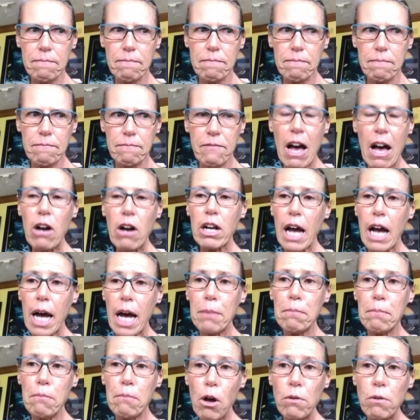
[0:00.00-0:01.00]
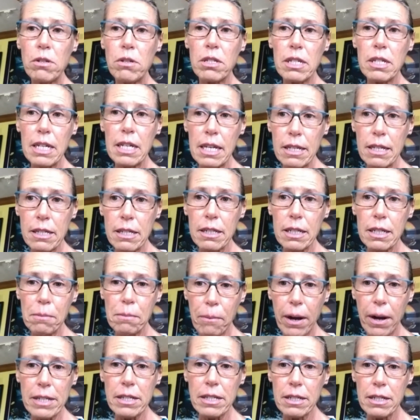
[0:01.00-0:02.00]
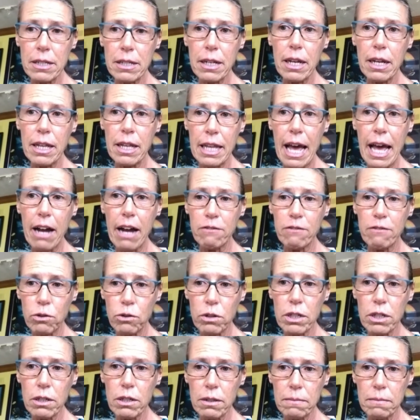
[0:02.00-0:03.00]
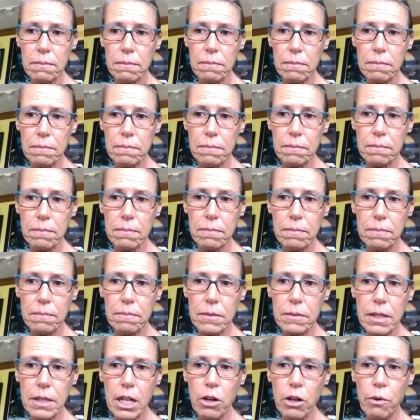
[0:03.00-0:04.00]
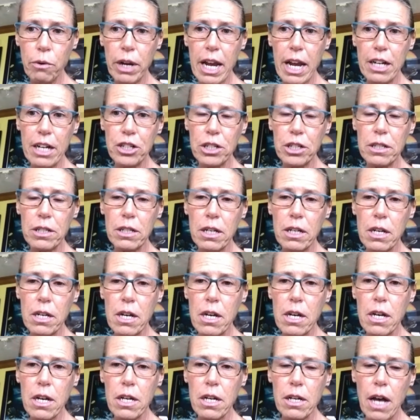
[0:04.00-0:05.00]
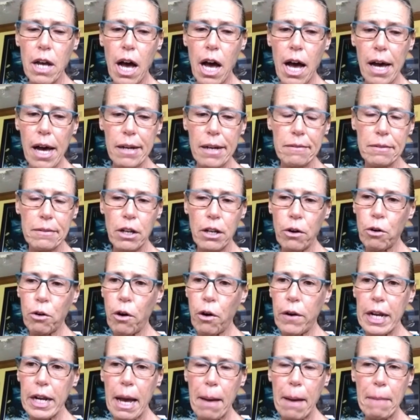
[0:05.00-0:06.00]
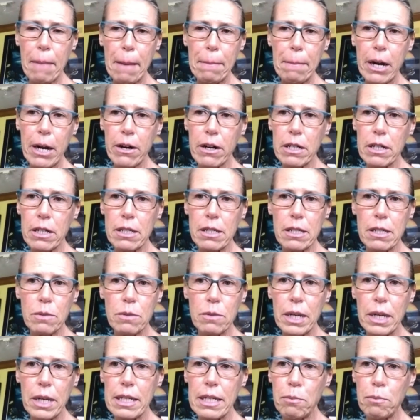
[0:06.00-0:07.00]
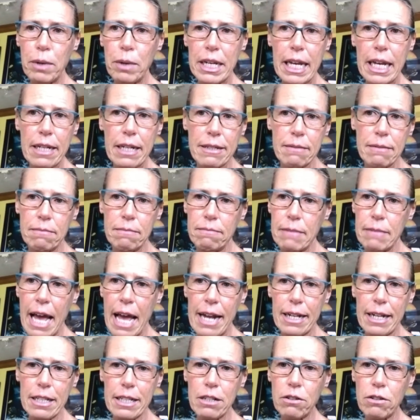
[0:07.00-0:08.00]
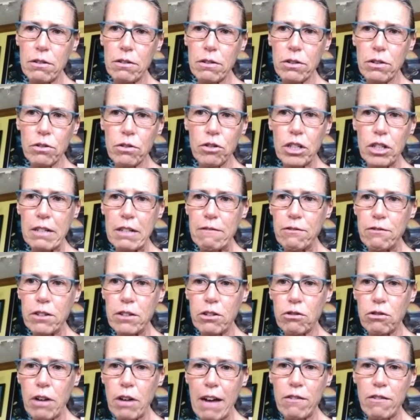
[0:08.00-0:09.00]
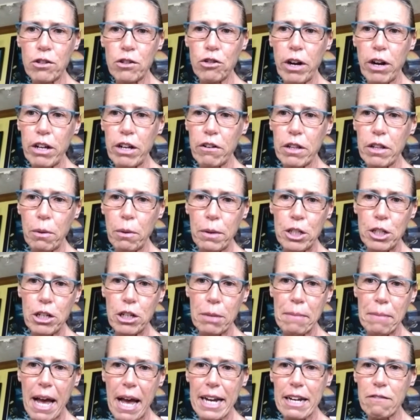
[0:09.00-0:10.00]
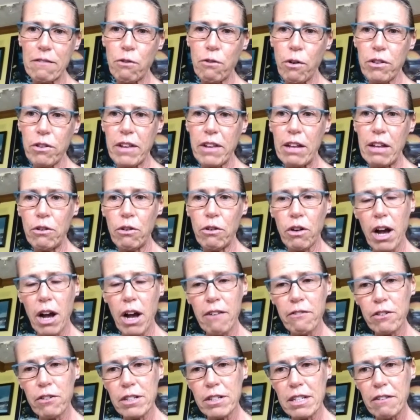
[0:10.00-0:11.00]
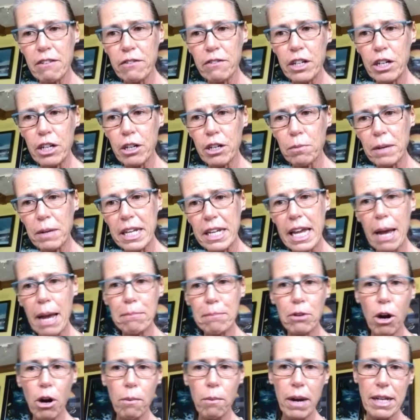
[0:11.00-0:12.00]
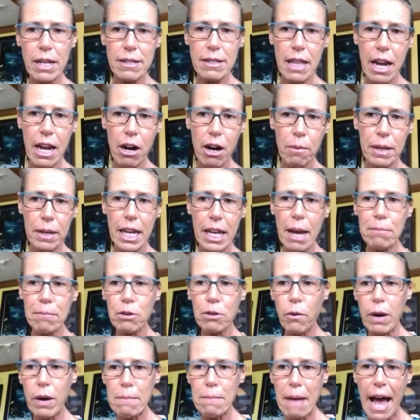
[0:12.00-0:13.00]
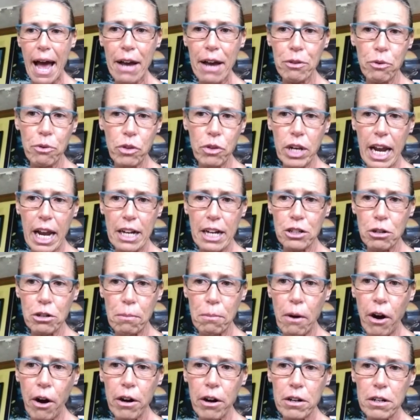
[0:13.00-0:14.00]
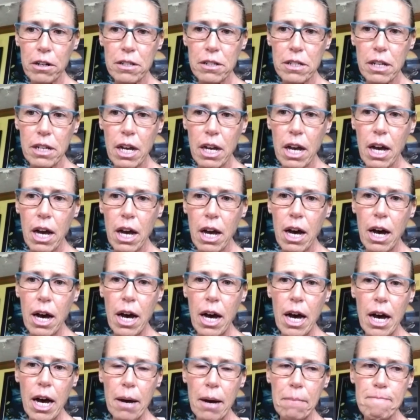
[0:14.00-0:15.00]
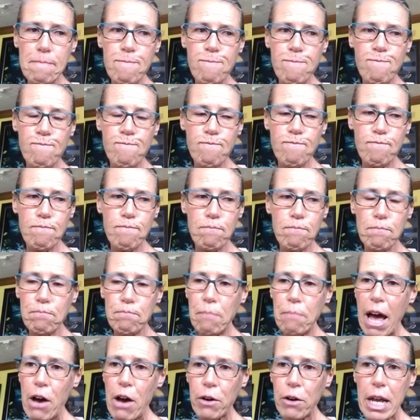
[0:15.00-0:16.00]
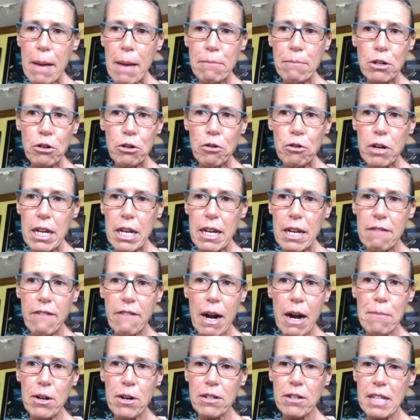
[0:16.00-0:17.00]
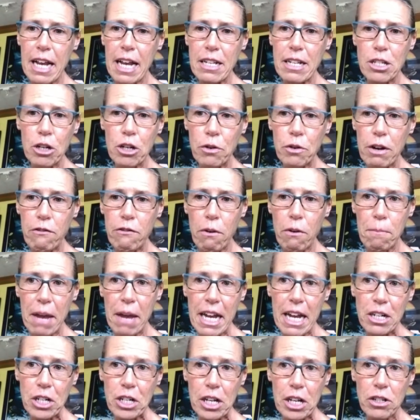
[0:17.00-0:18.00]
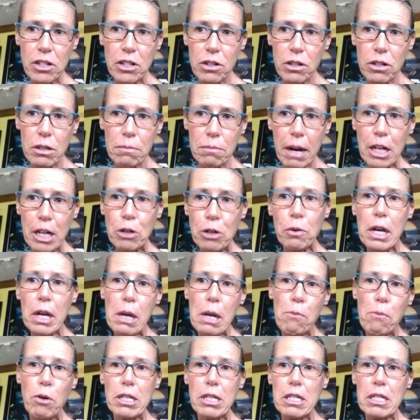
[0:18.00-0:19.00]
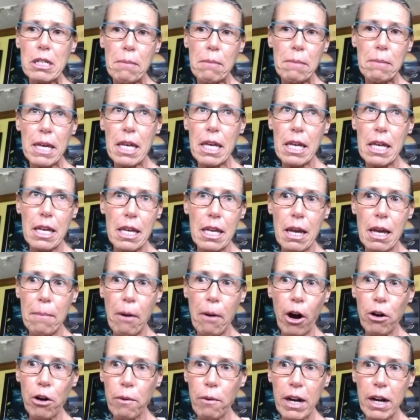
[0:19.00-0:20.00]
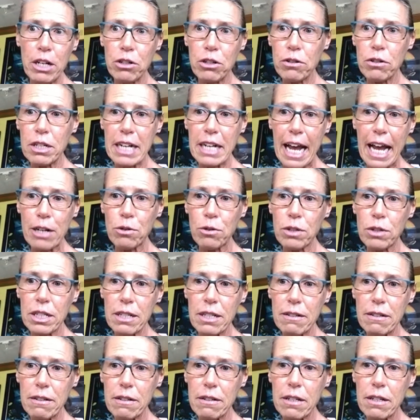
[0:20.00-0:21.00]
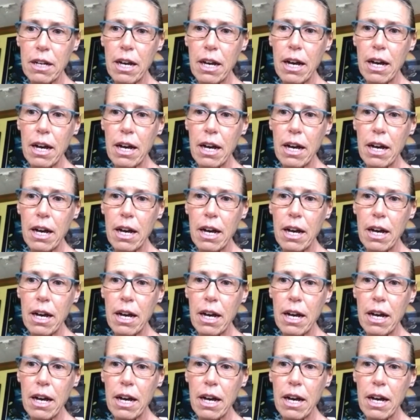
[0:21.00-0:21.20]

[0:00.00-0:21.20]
God most easily present in the out of doors, in creation. Growing up, my parents, we had a little 13-foot travel trailer that we took back and forth to annual conference every year, and we camped our ways there. We camped our way back the national parks. Biochem degree, environmental science degree from Manchester. My dream was to be a park ranger, a naturalist.